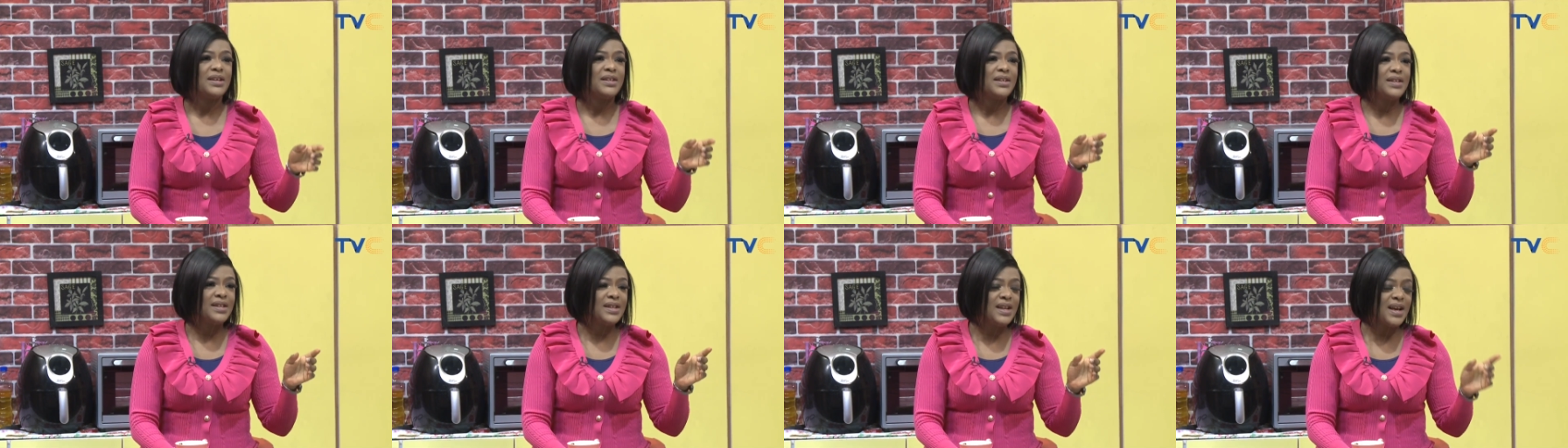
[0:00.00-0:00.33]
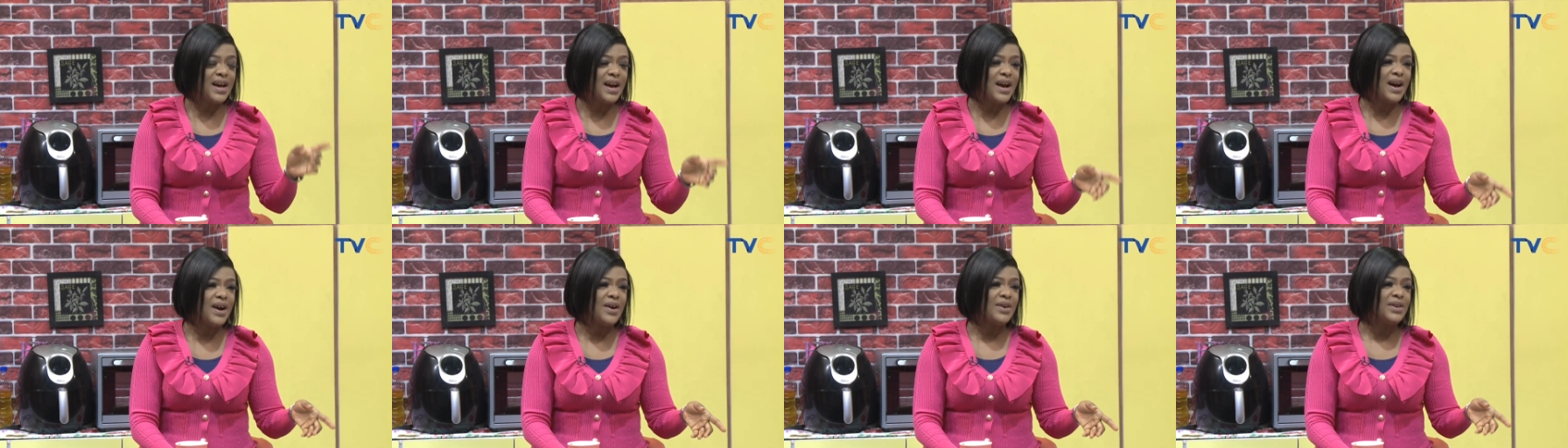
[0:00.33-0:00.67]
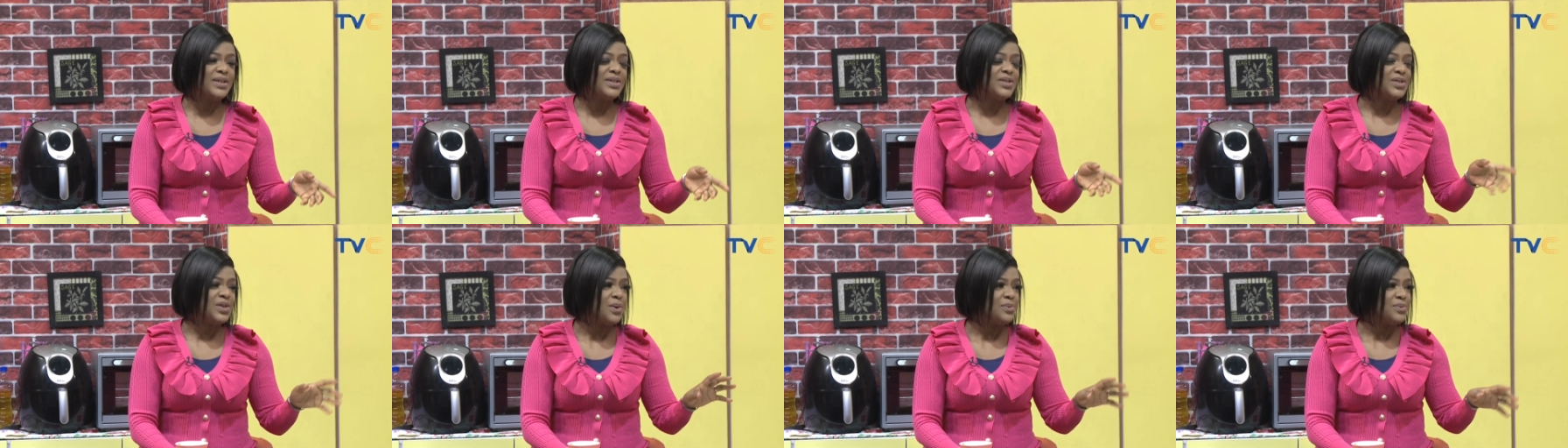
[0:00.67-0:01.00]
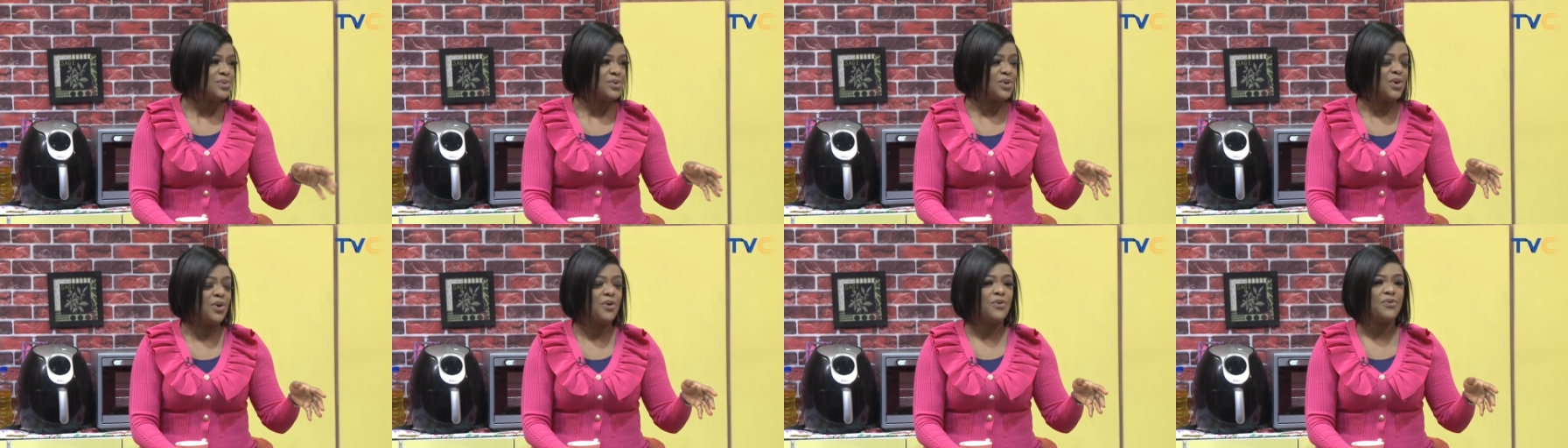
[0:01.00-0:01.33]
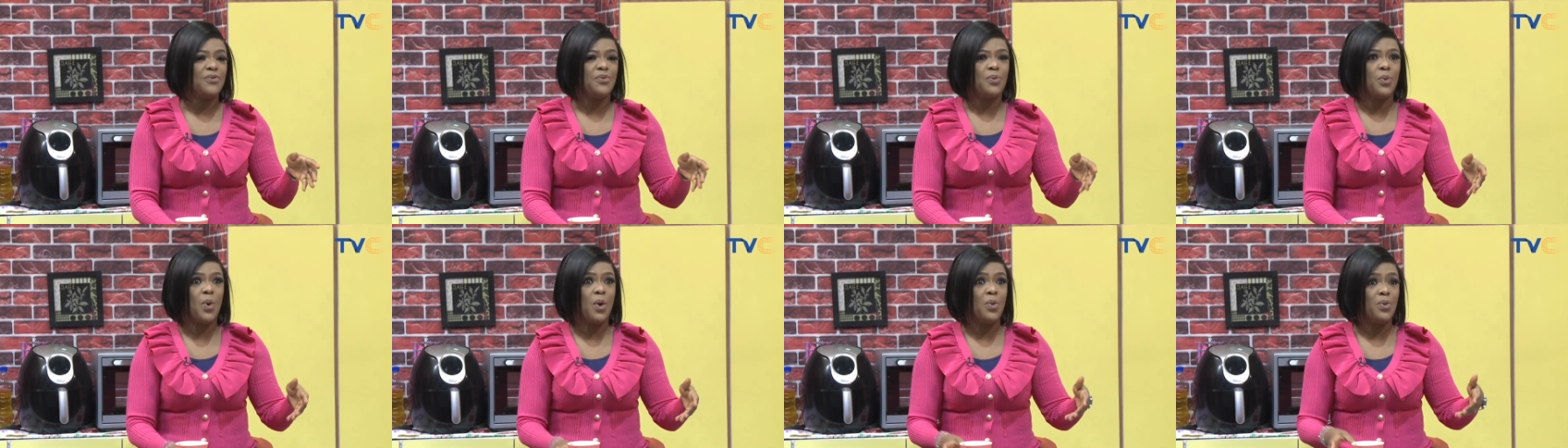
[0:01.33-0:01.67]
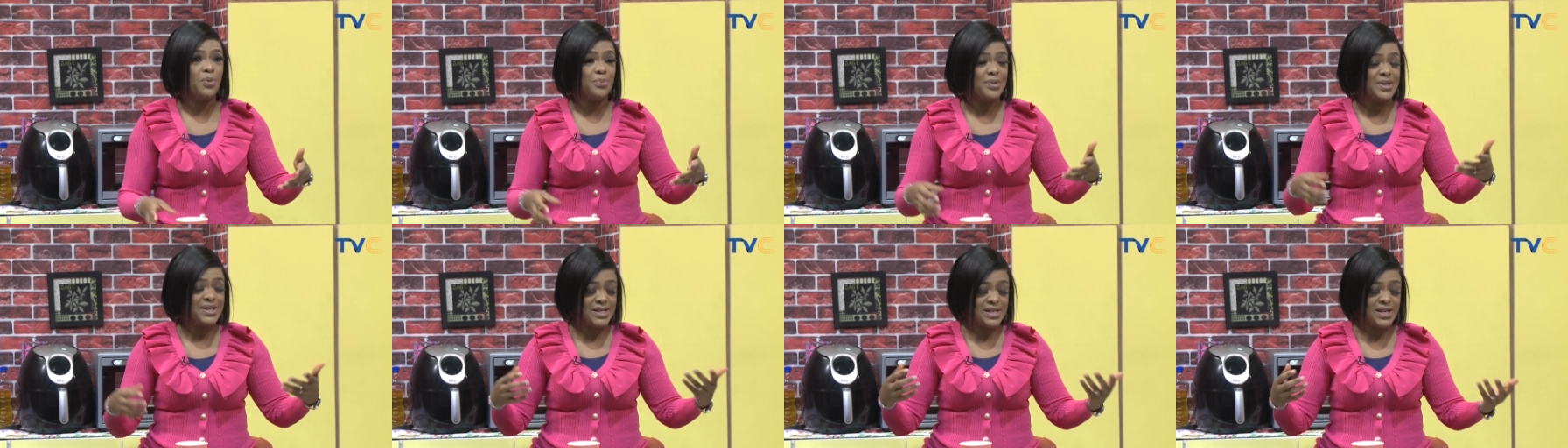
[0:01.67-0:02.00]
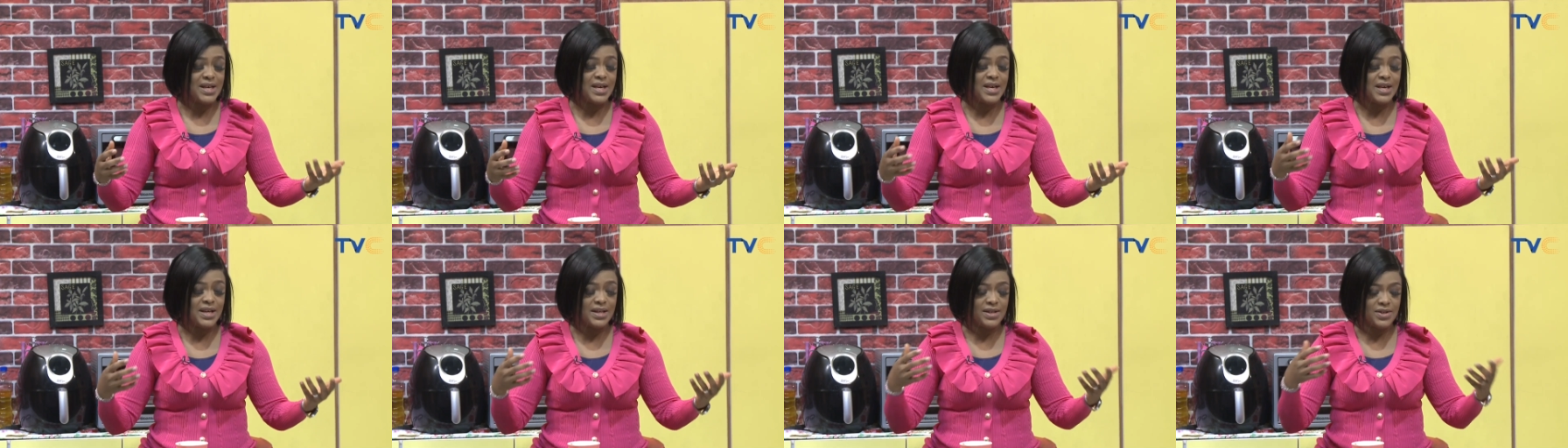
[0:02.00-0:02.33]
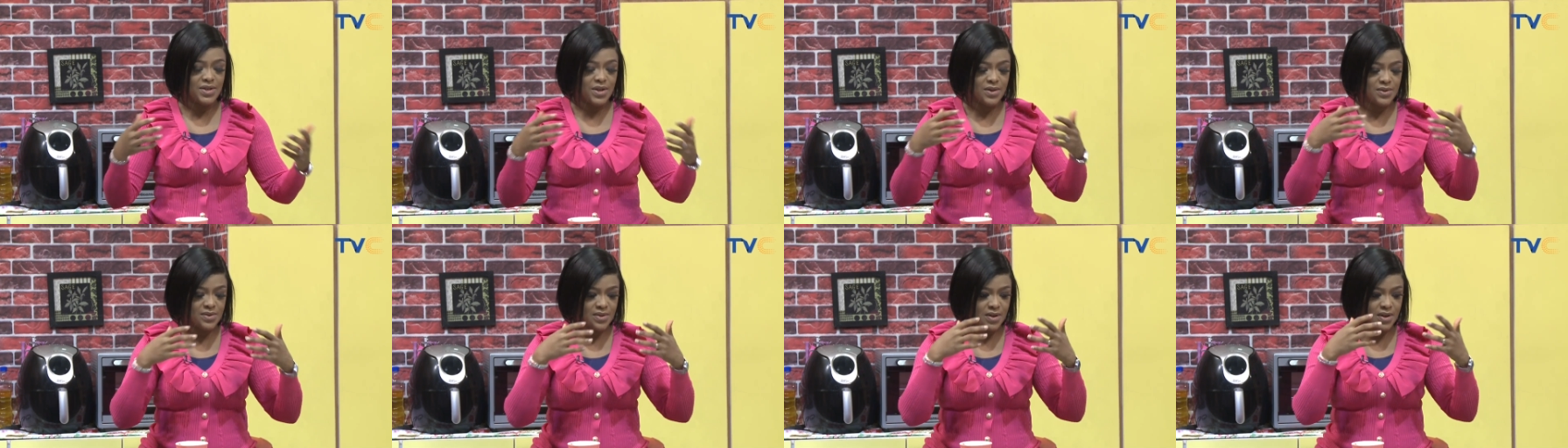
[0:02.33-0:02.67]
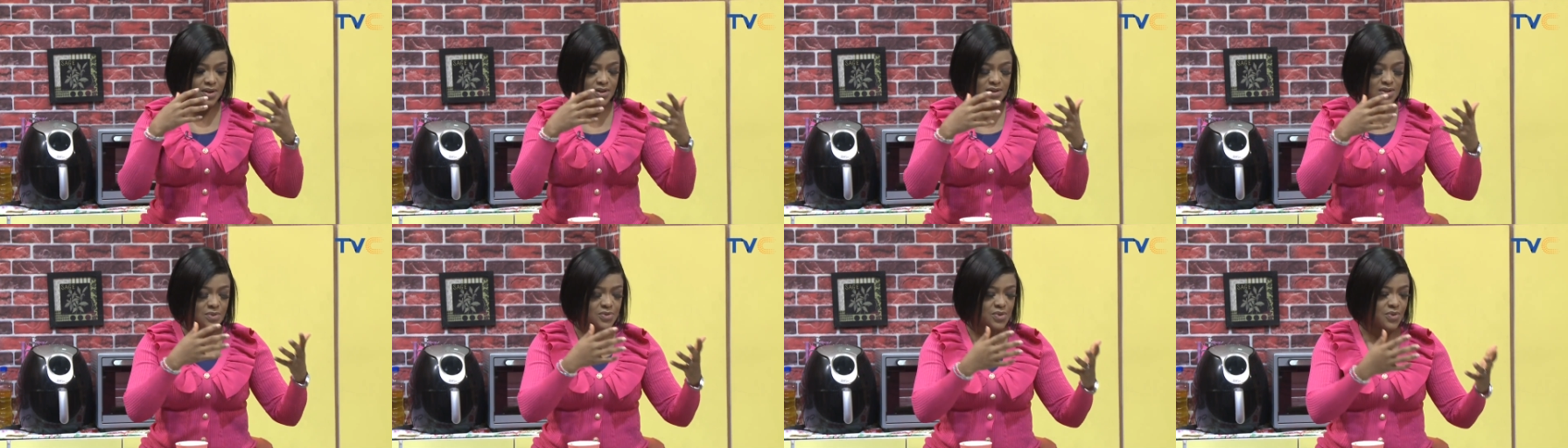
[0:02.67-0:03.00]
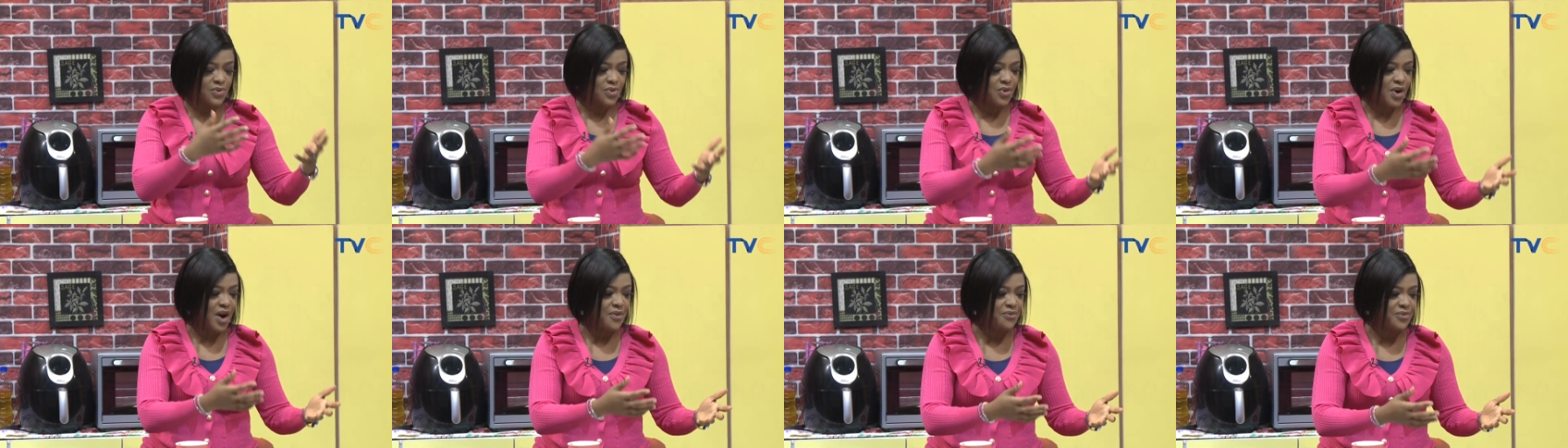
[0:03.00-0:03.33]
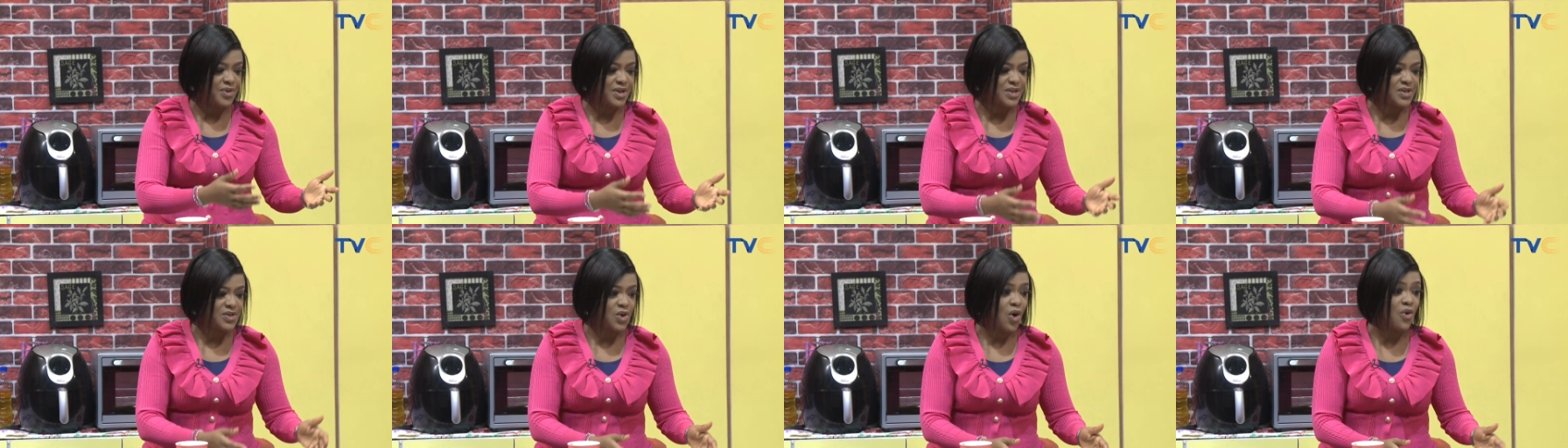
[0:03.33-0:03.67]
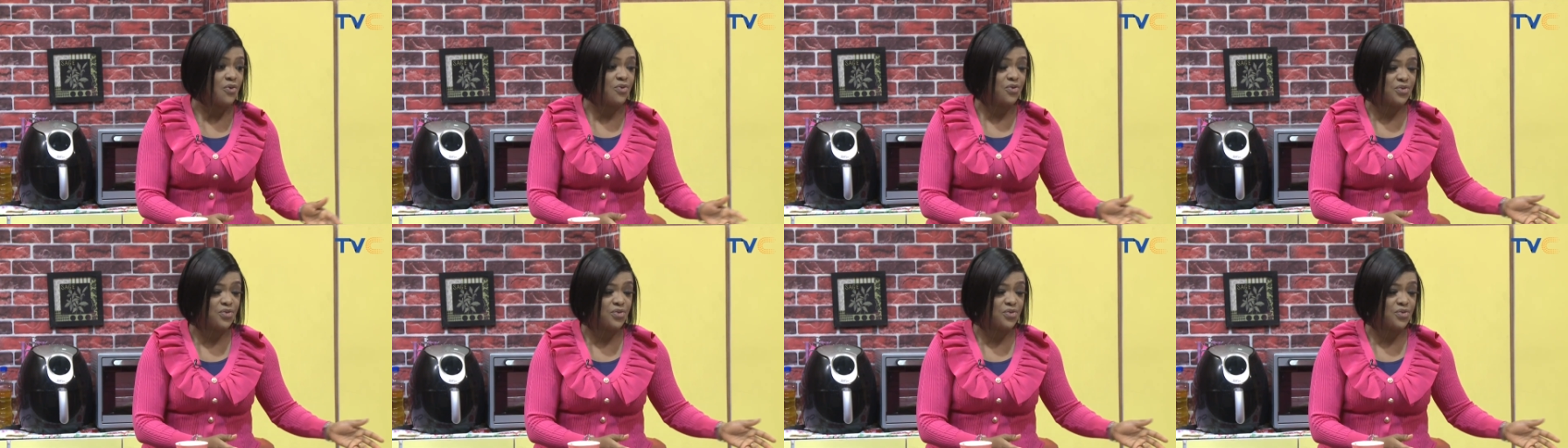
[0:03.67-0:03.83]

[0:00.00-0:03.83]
Now, in terms of what we've been seeing in, ter in terms of graphics of